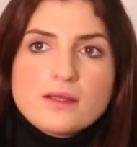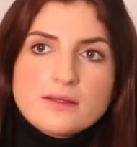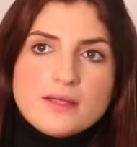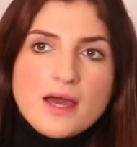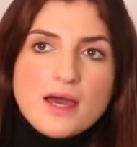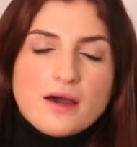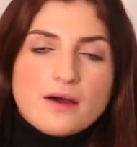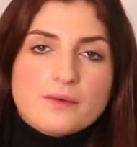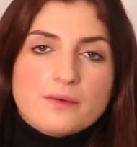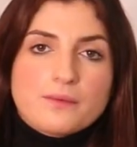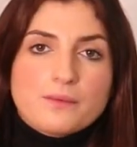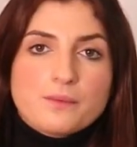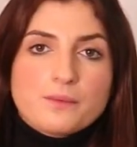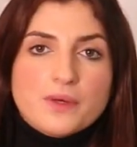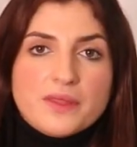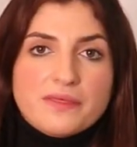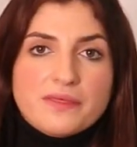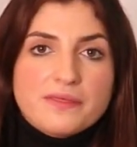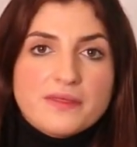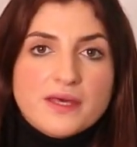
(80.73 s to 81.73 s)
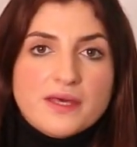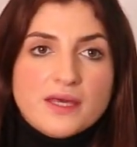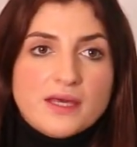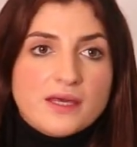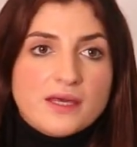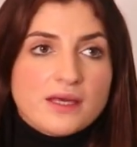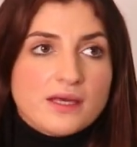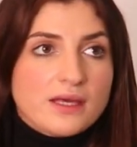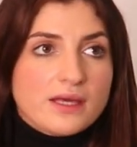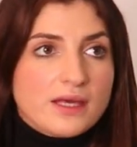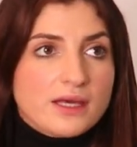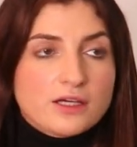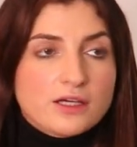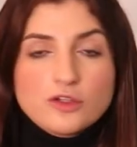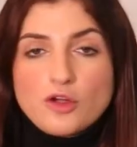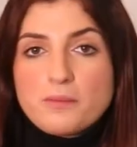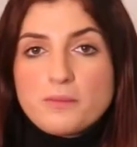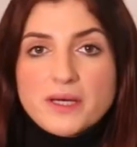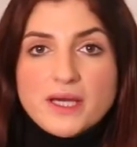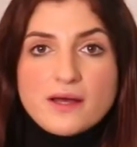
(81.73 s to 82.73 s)
Now with with the
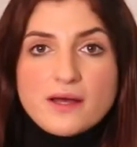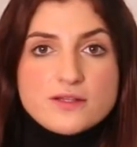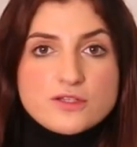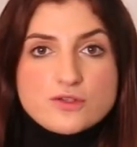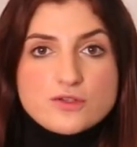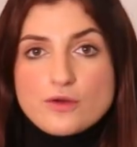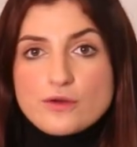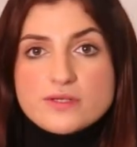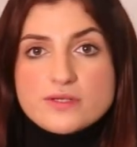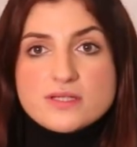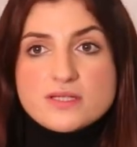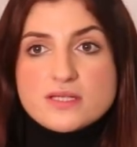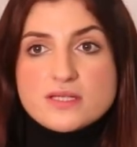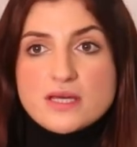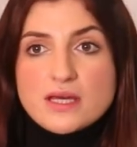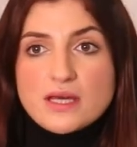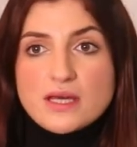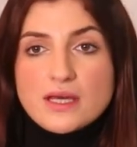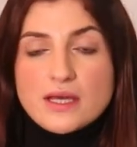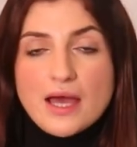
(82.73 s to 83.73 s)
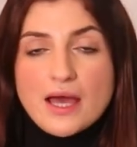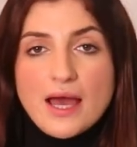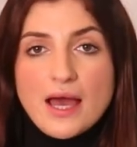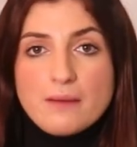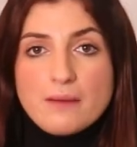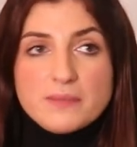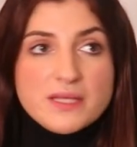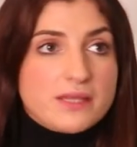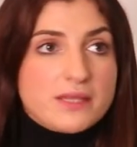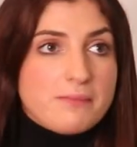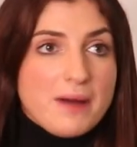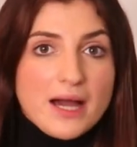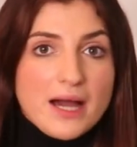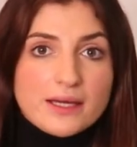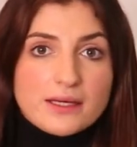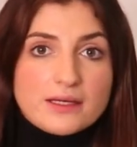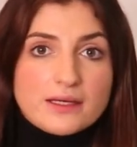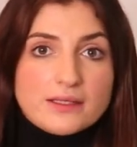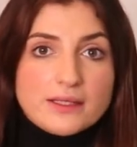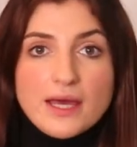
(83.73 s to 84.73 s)
economic uncertainty um, in the
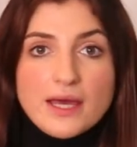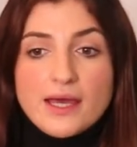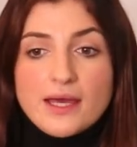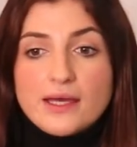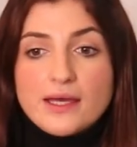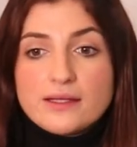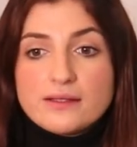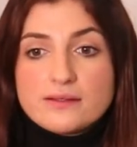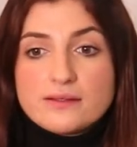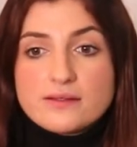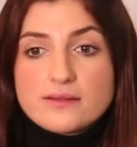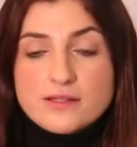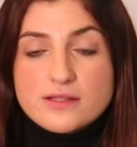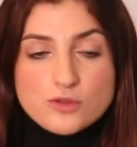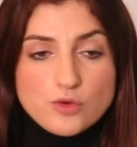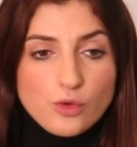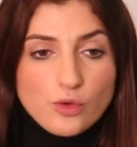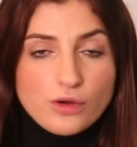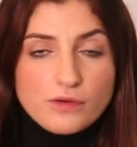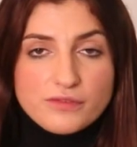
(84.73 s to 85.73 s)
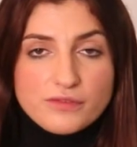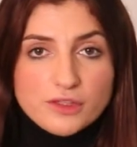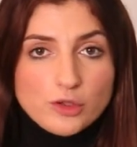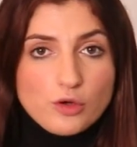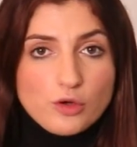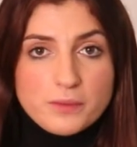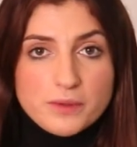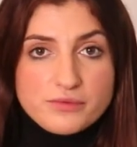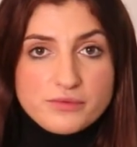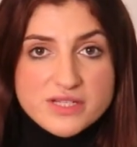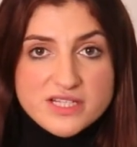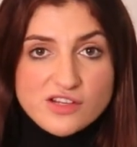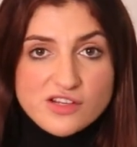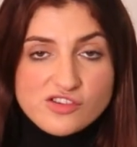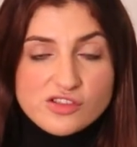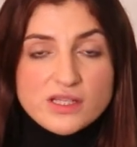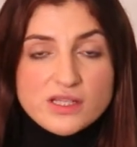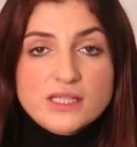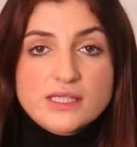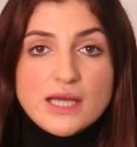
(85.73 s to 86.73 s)
market and the talk of a looming
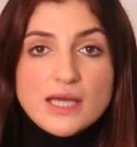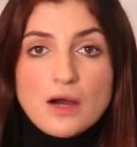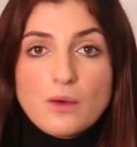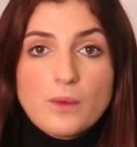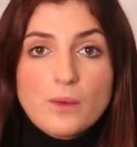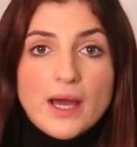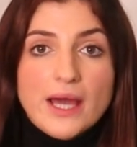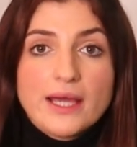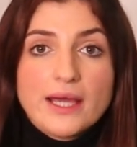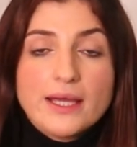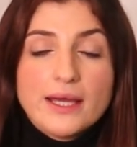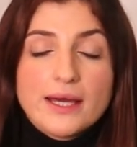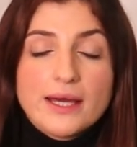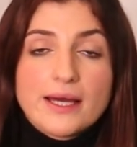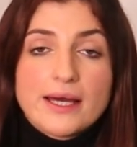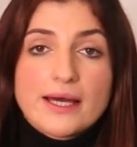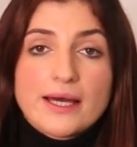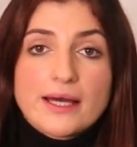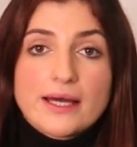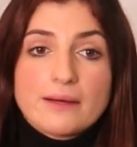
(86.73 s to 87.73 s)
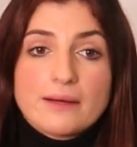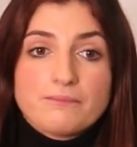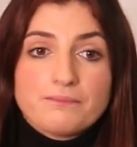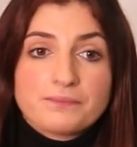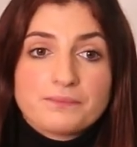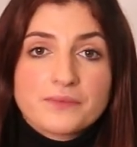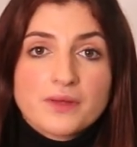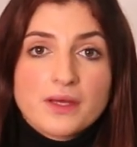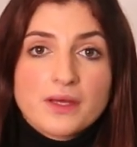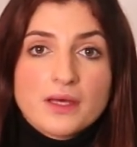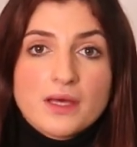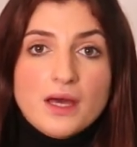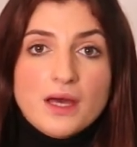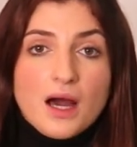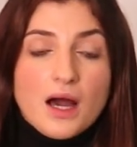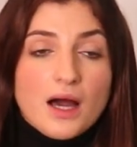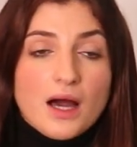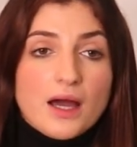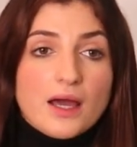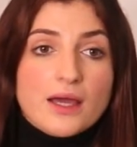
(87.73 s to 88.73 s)
recession heading our way, um,
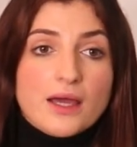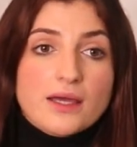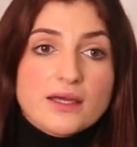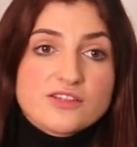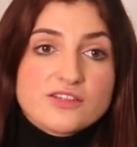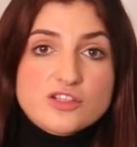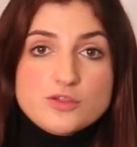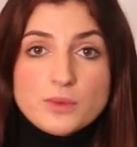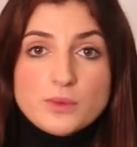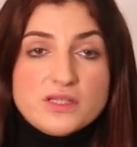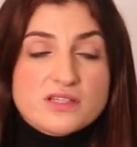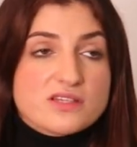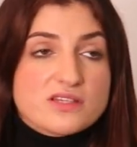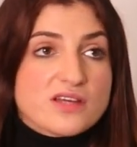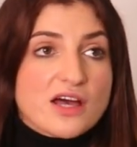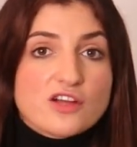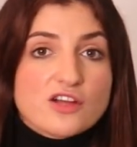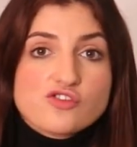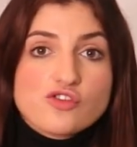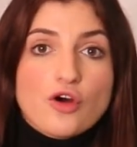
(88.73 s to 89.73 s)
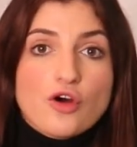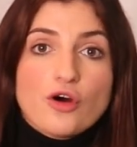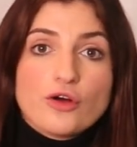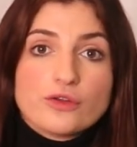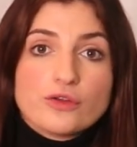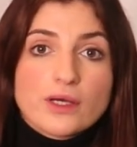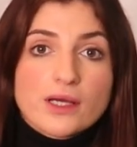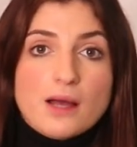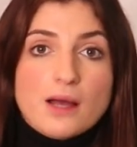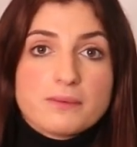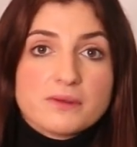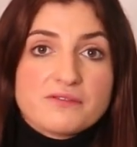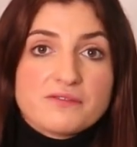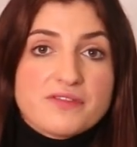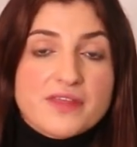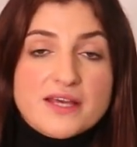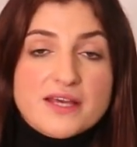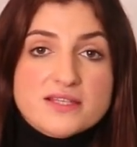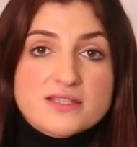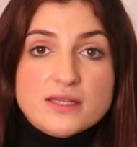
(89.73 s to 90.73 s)
I just wanted to touch on a couple
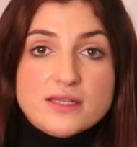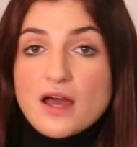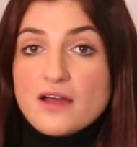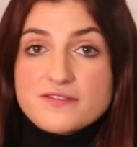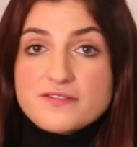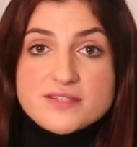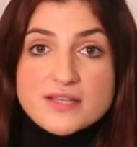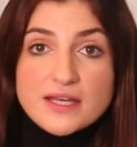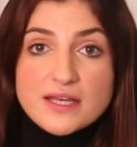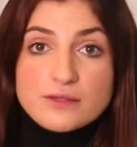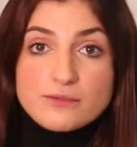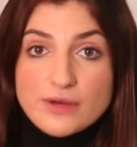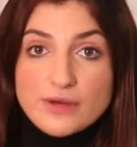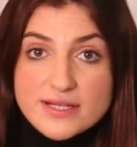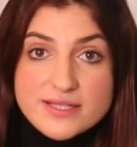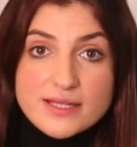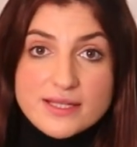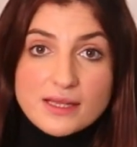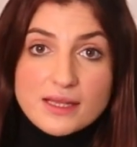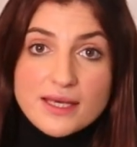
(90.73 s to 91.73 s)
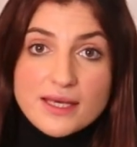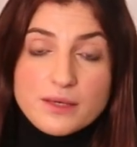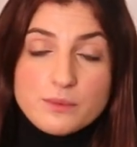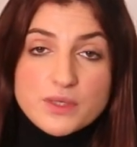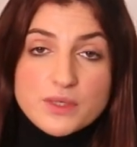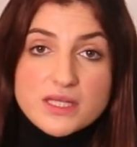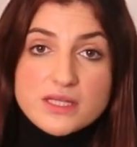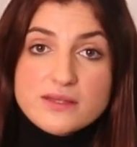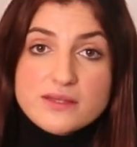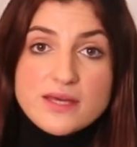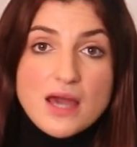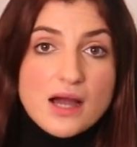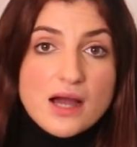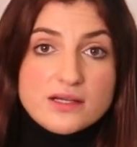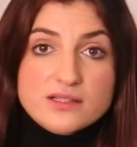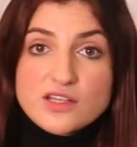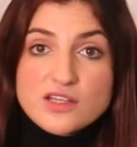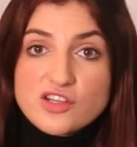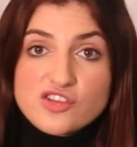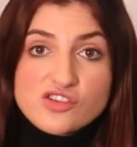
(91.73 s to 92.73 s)
of things that I've seen recently within the
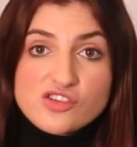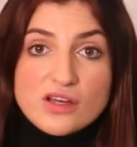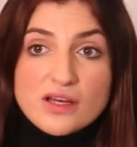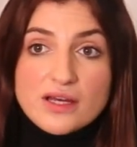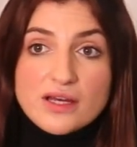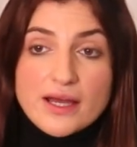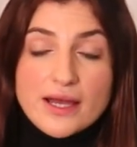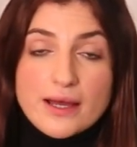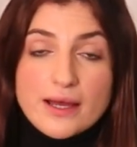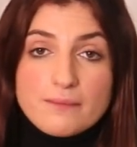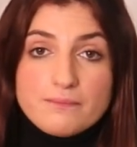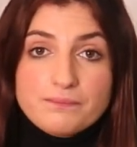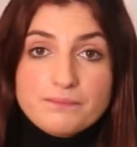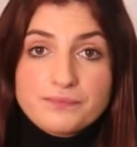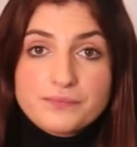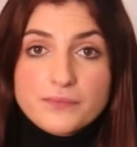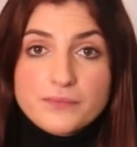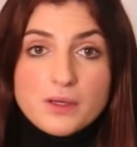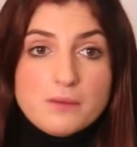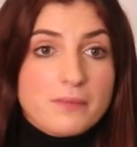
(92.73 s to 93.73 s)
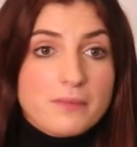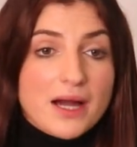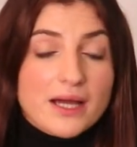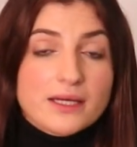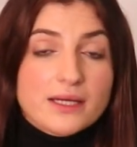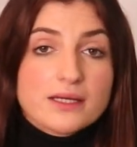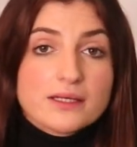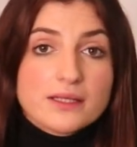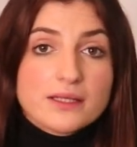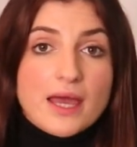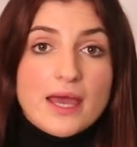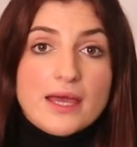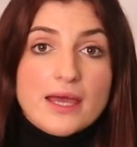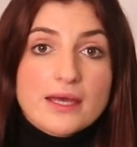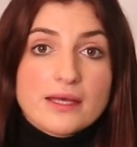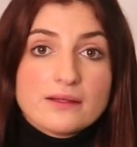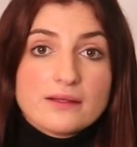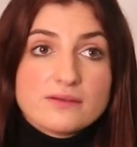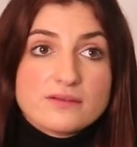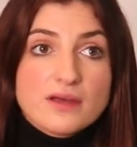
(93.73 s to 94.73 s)
architecture um, market and
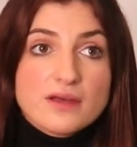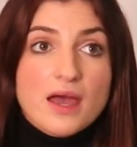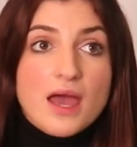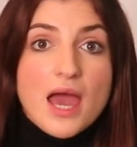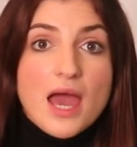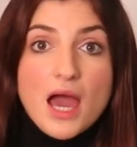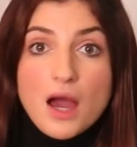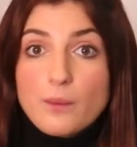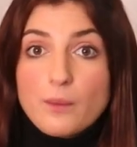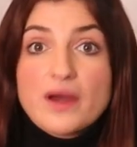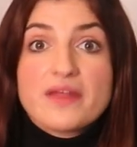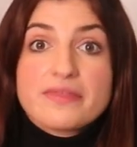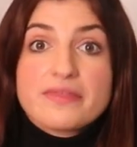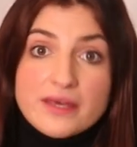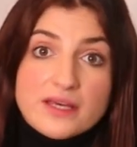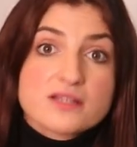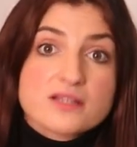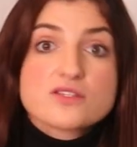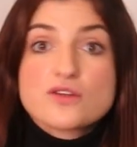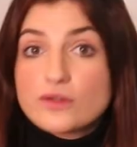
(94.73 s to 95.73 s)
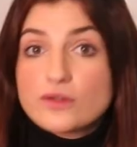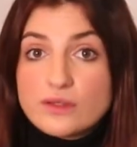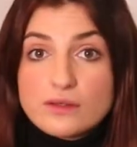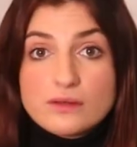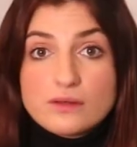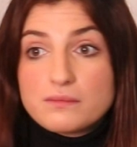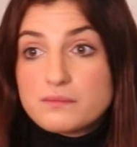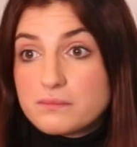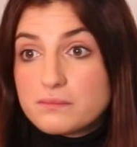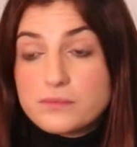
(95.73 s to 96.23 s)
and how I think it's going to